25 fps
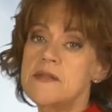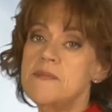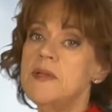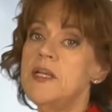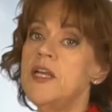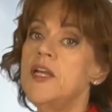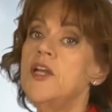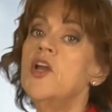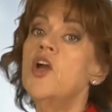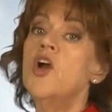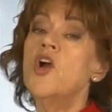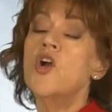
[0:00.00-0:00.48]
to
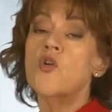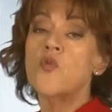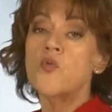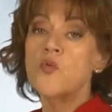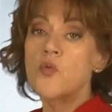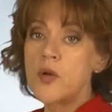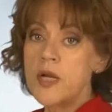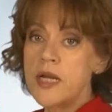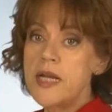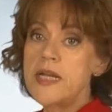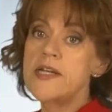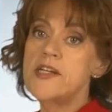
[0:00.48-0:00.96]
me
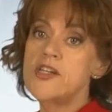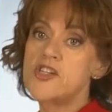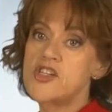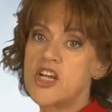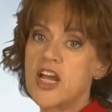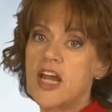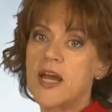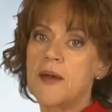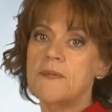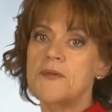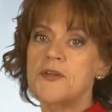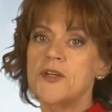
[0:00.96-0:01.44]
read a
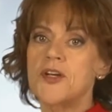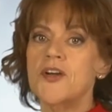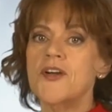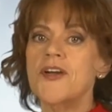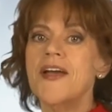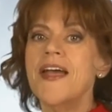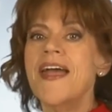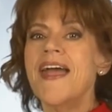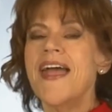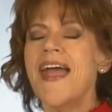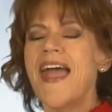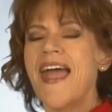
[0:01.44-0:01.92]

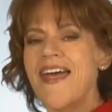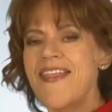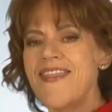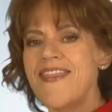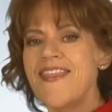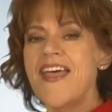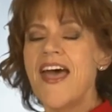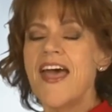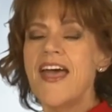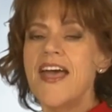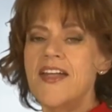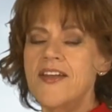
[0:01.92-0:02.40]
chapter,
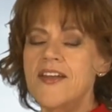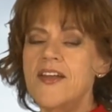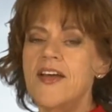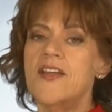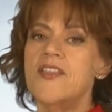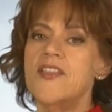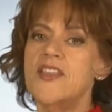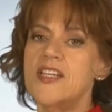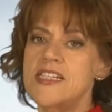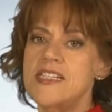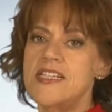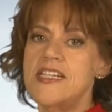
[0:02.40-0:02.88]
and
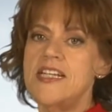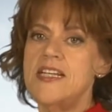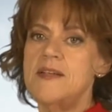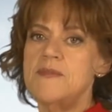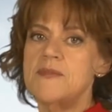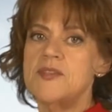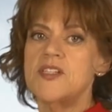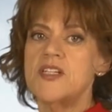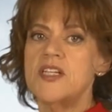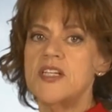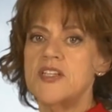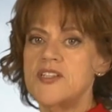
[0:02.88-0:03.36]
then the
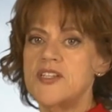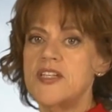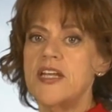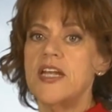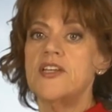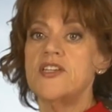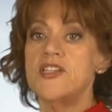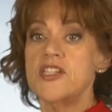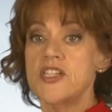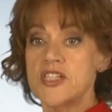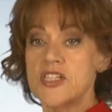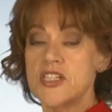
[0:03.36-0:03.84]
team sits
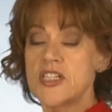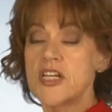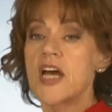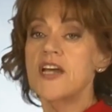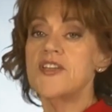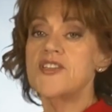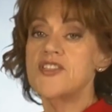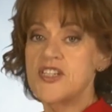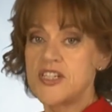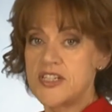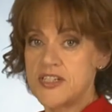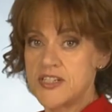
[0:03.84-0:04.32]
and
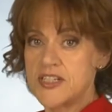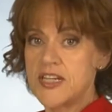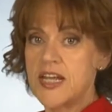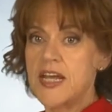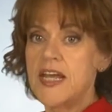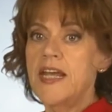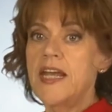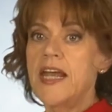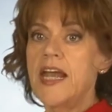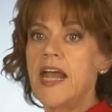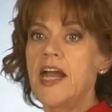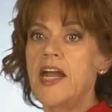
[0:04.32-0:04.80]
discusses
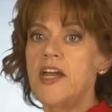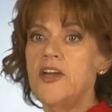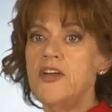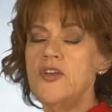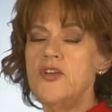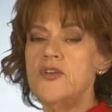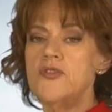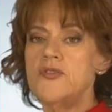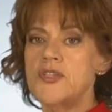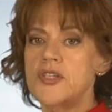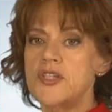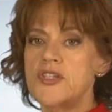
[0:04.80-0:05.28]

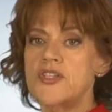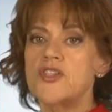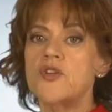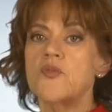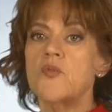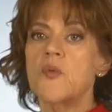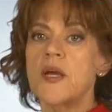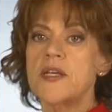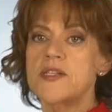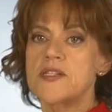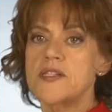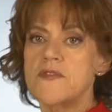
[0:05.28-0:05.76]
and uses
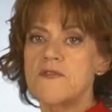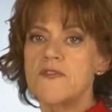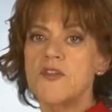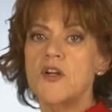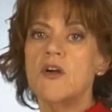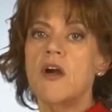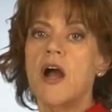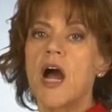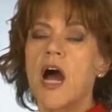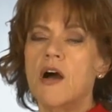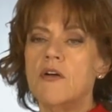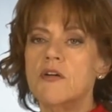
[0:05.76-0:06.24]
the rest of
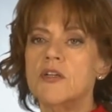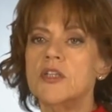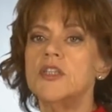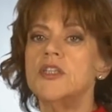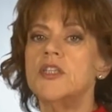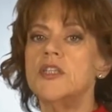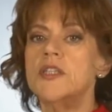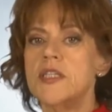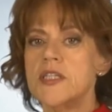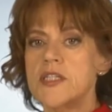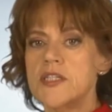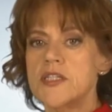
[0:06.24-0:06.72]
their hour
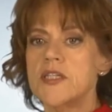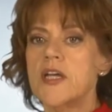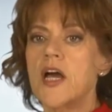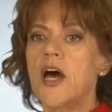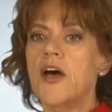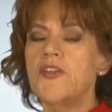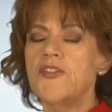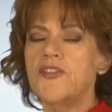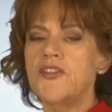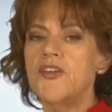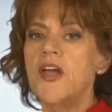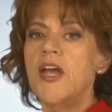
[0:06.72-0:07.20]
to
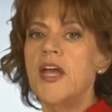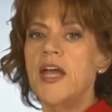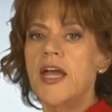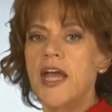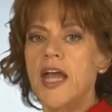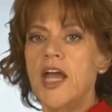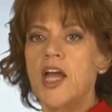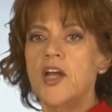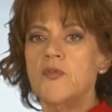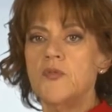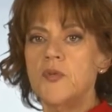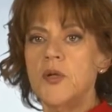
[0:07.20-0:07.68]
discuss
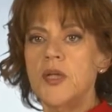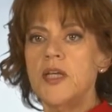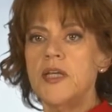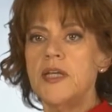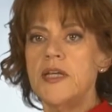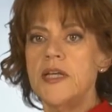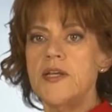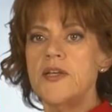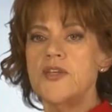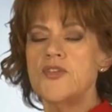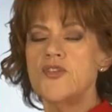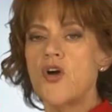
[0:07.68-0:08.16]
and
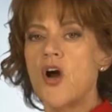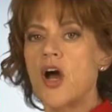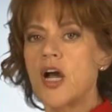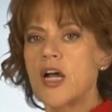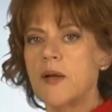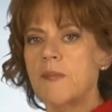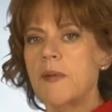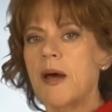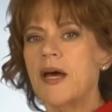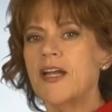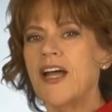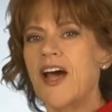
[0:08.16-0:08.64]
really
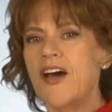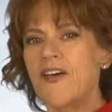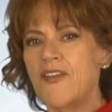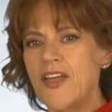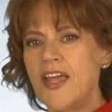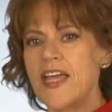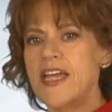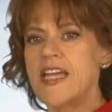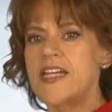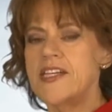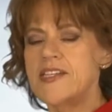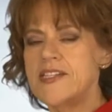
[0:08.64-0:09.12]
talk about how
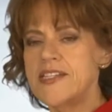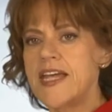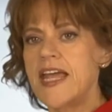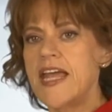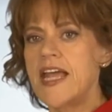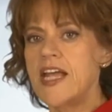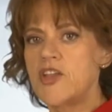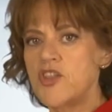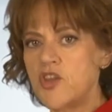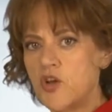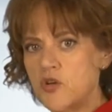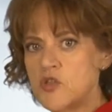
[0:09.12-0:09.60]
they can
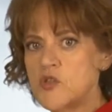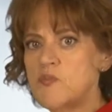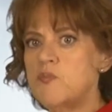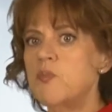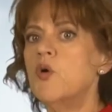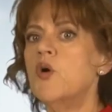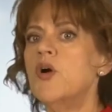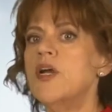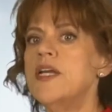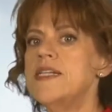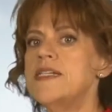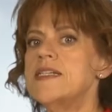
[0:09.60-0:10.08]
take those
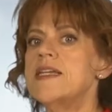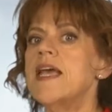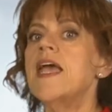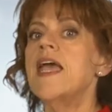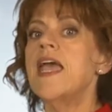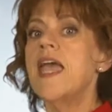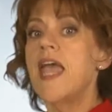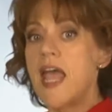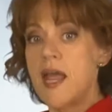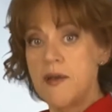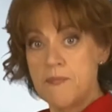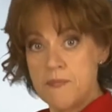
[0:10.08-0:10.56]
points
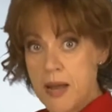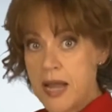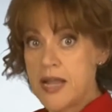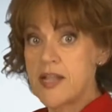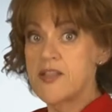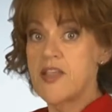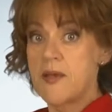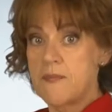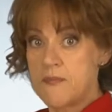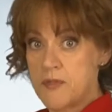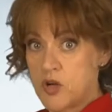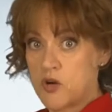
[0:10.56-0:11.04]
and
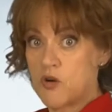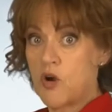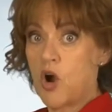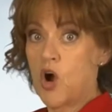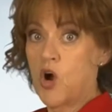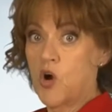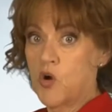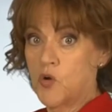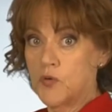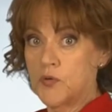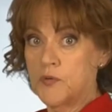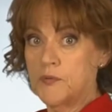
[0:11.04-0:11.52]
make them their
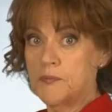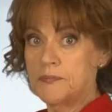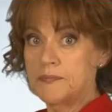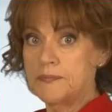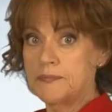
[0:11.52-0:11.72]
own.